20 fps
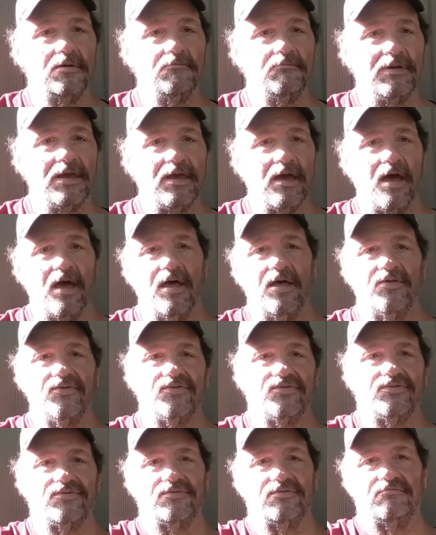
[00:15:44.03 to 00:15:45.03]

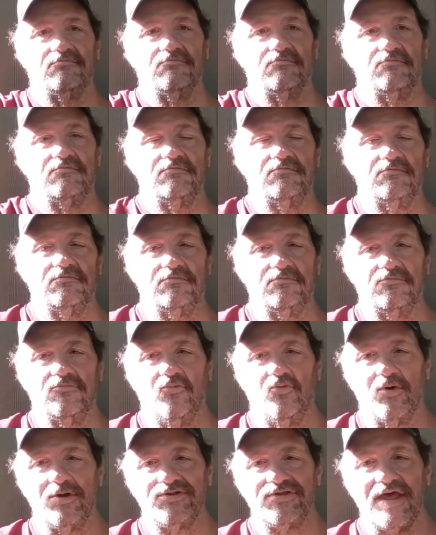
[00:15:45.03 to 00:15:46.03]
because
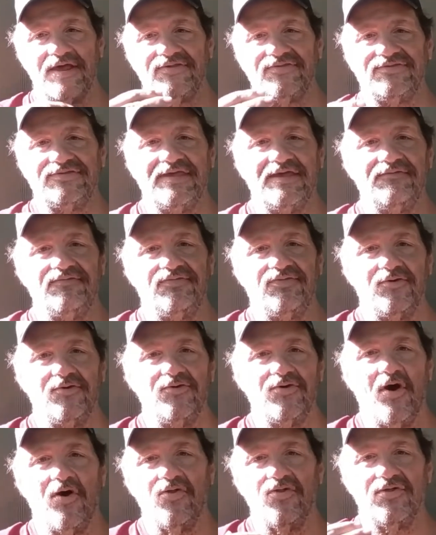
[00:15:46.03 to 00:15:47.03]
once I sift
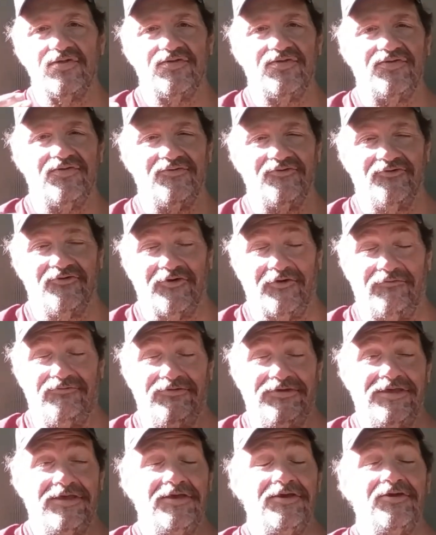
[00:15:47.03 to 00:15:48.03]
through all the
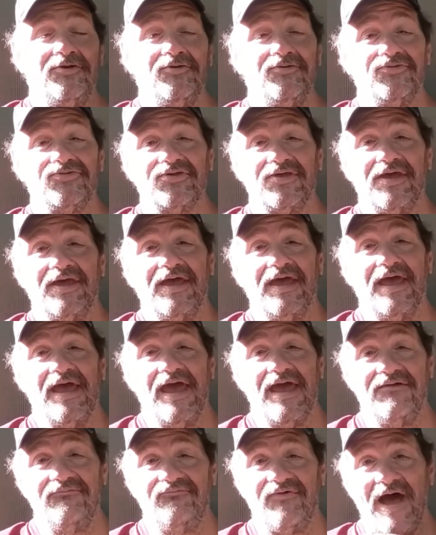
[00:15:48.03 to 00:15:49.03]
reviews
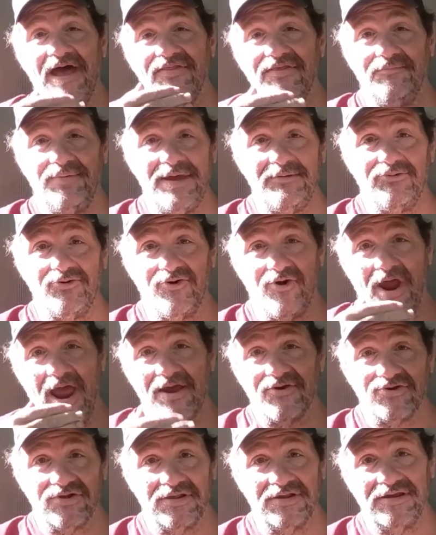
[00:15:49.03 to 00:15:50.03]
and find the people who
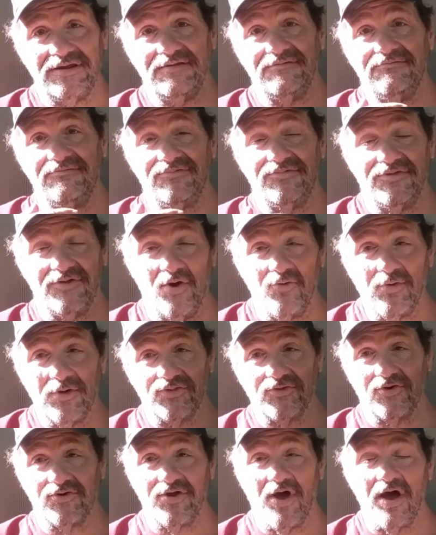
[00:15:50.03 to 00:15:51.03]
actually know what
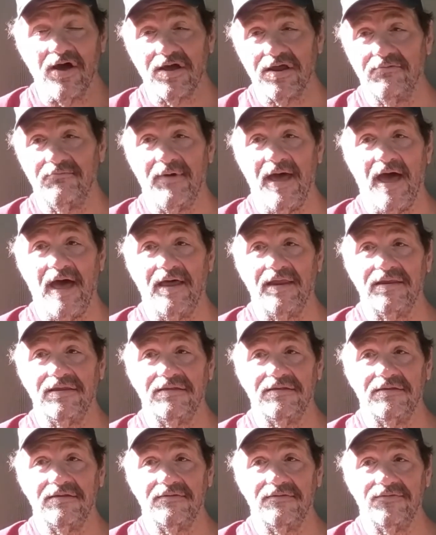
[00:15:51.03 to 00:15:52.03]
they're talking about,
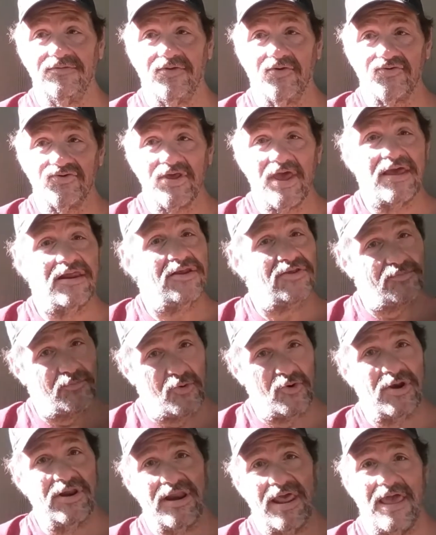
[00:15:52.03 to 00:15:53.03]
they're saying it's
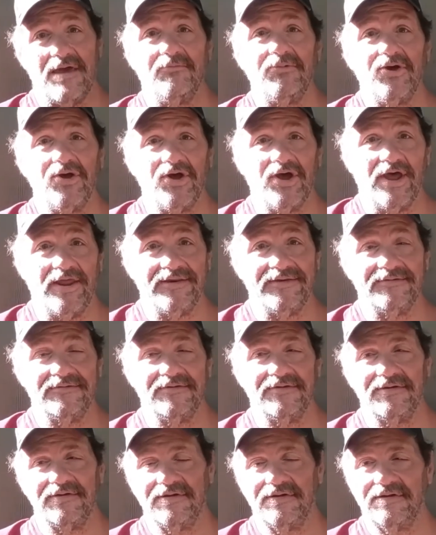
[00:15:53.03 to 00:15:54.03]
pretty damn good.
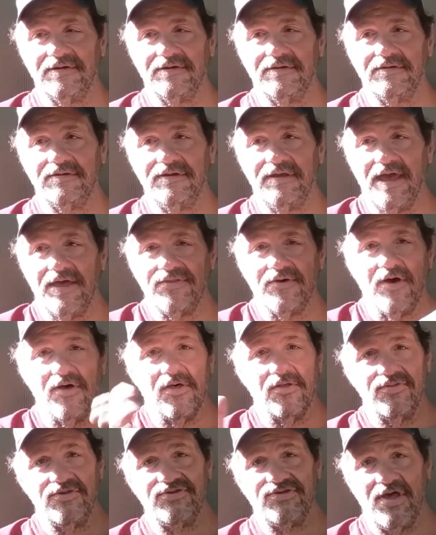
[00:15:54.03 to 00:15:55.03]
You got
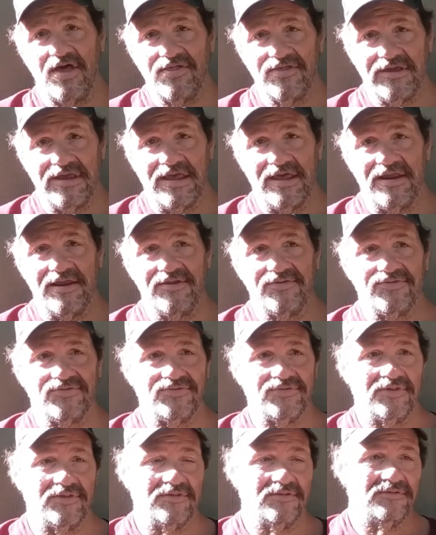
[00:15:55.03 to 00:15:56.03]
all these other
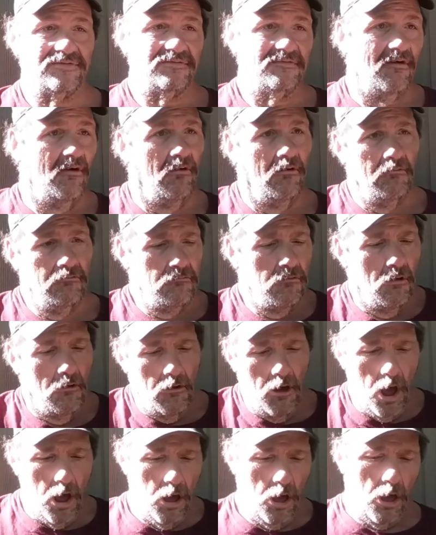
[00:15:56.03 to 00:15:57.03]
idiots. Oh
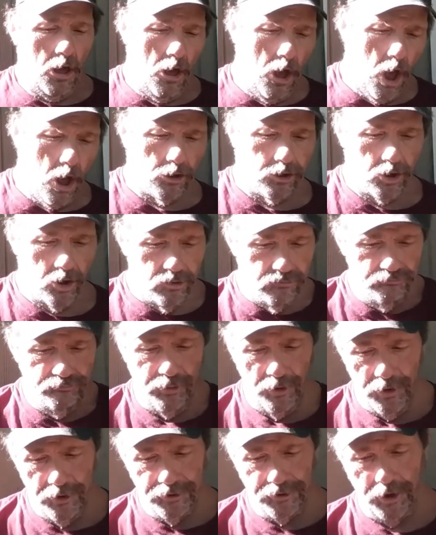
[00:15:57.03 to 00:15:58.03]
no, I couldn't
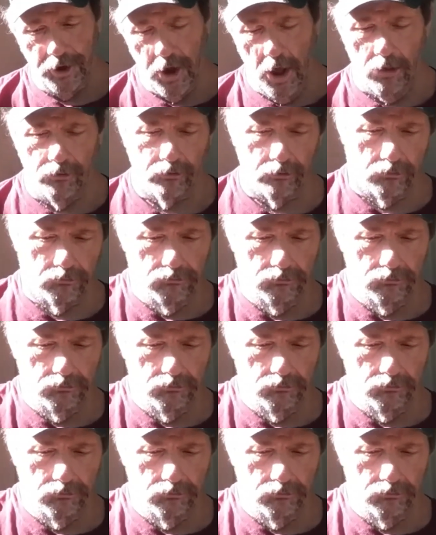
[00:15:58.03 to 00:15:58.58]
put it together.